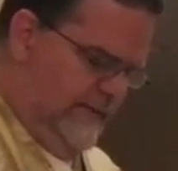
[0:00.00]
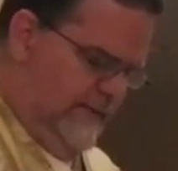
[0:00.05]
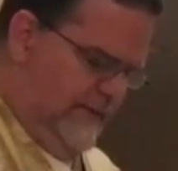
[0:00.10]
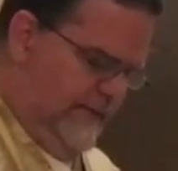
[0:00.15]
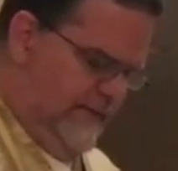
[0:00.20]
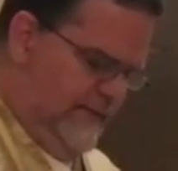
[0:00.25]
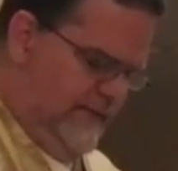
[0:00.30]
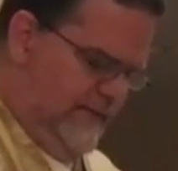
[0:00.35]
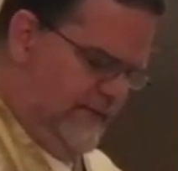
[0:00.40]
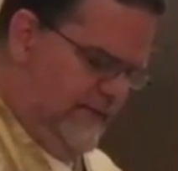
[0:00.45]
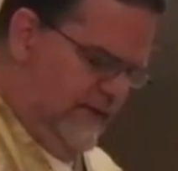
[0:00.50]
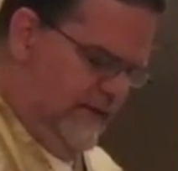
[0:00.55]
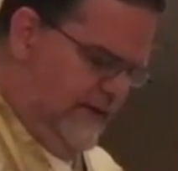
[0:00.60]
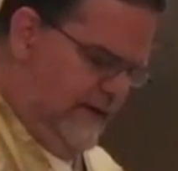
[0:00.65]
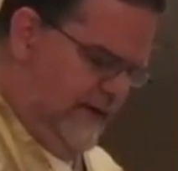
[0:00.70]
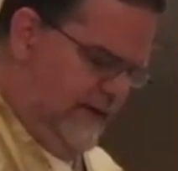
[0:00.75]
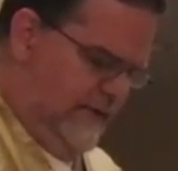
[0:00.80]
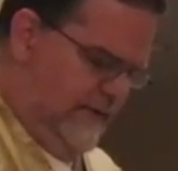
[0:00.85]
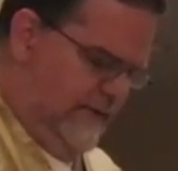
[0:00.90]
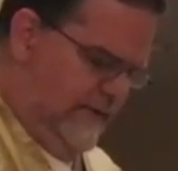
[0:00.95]
the people to sit
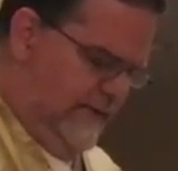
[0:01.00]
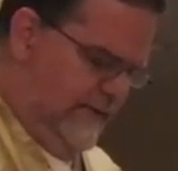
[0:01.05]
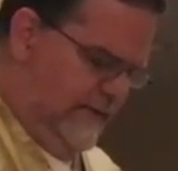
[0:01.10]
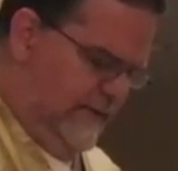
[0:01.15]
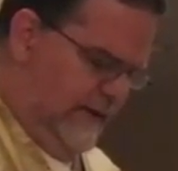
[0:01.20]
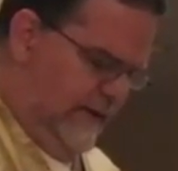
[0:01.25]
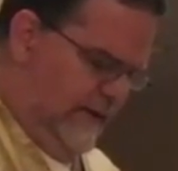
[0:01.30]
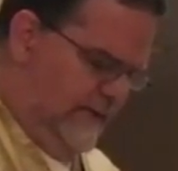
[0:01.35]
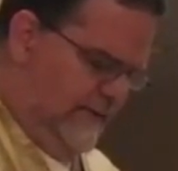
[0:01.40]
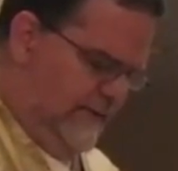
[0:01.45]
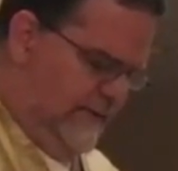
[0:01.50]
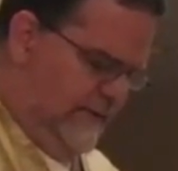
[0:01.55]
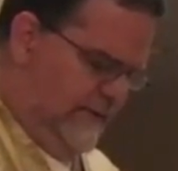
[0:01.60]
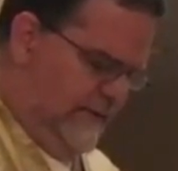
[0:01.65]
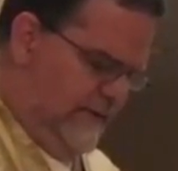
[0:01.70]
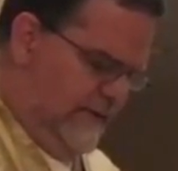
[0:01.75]
down on the ground.